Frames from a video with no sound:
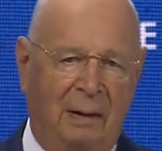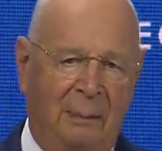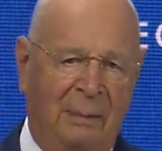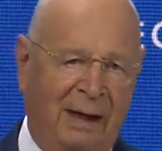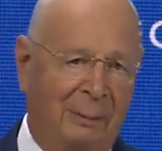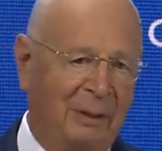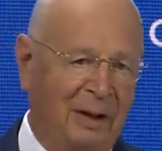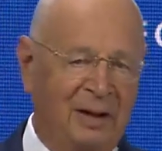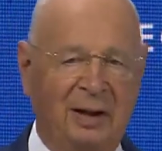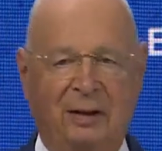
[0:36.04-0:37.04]
Madam
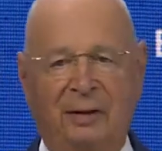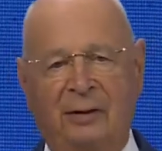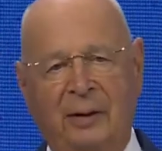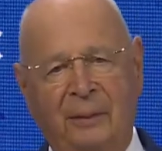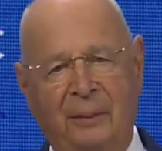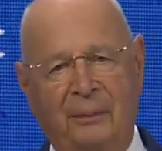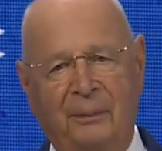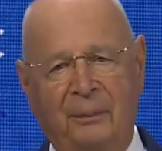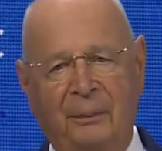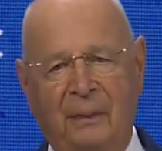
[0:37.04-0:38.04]
President,
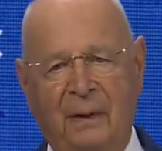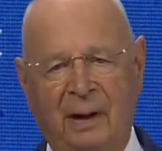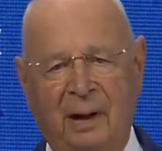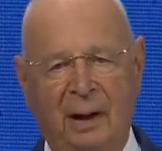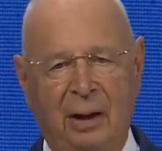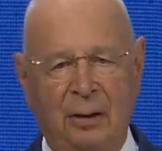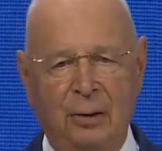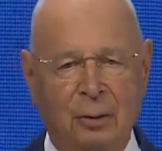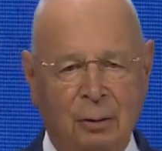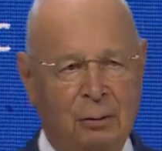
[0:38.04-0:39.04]

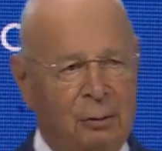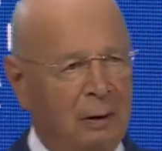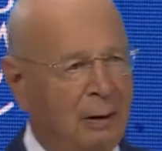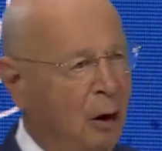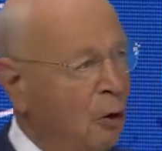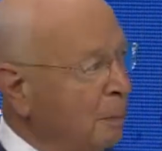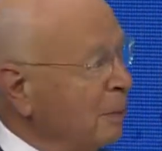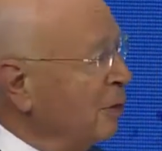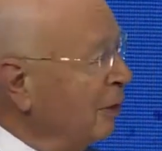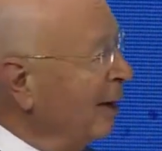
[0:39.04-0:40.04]
you
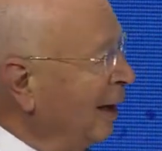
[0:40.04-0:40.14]
opened